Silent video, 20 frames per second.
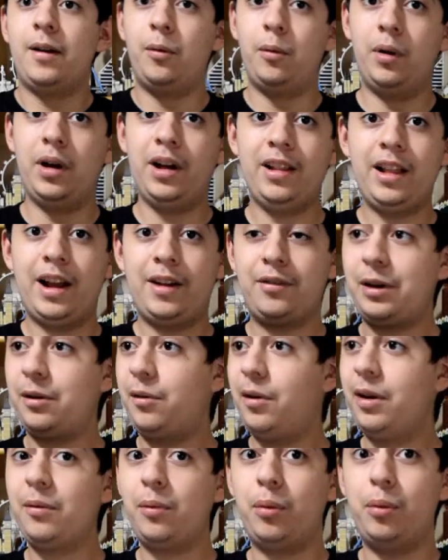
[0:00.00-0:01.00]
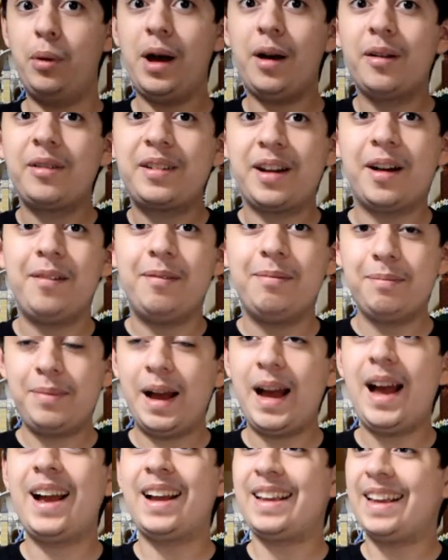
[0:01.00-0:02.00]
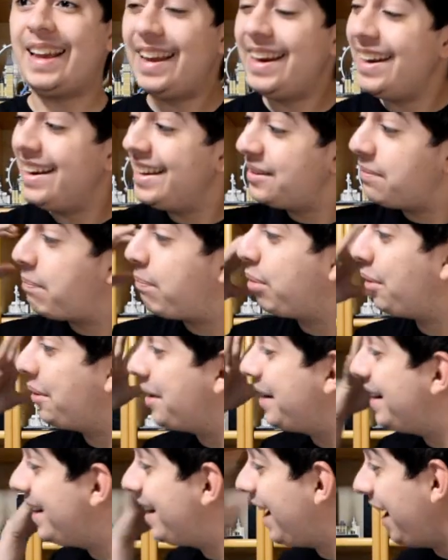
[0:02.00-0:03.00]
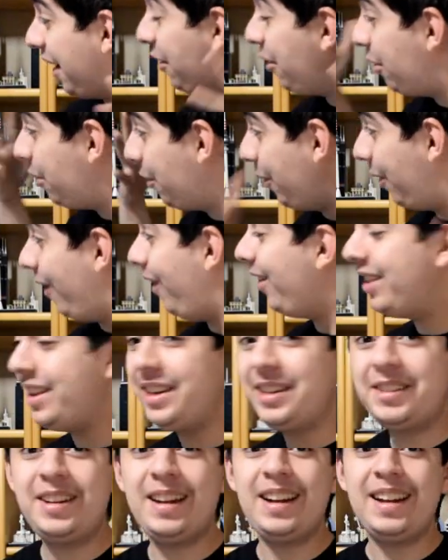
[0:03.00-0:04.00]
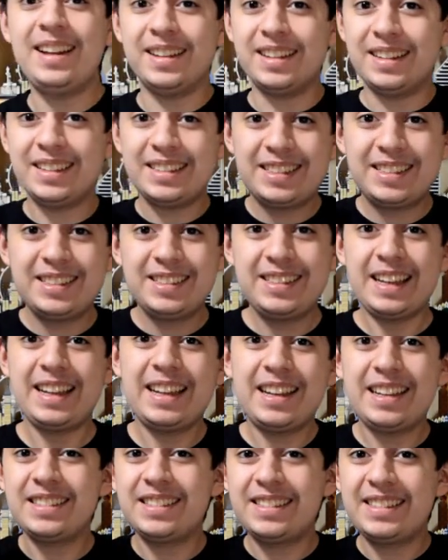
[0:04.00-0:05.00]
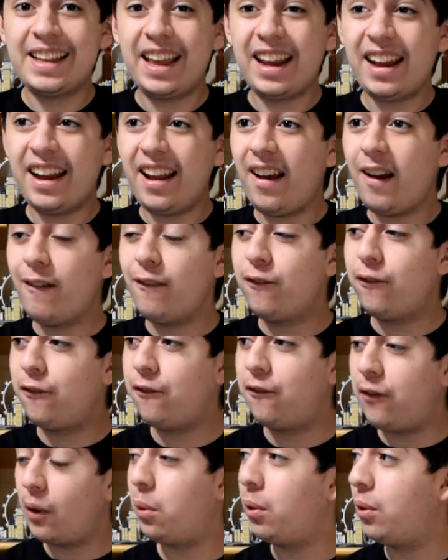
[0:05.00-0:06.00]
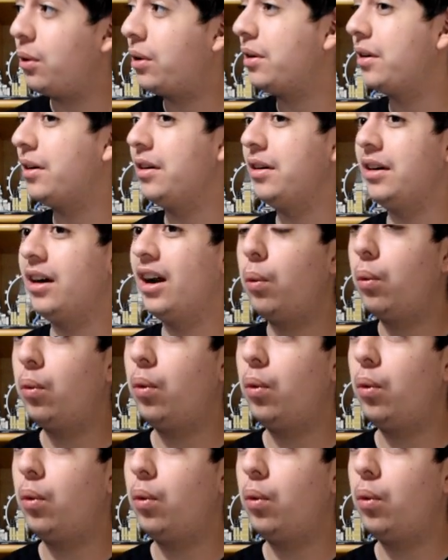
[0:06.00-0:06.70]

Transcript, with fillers: Well everyone, welcome back! It is Prietology Season 4.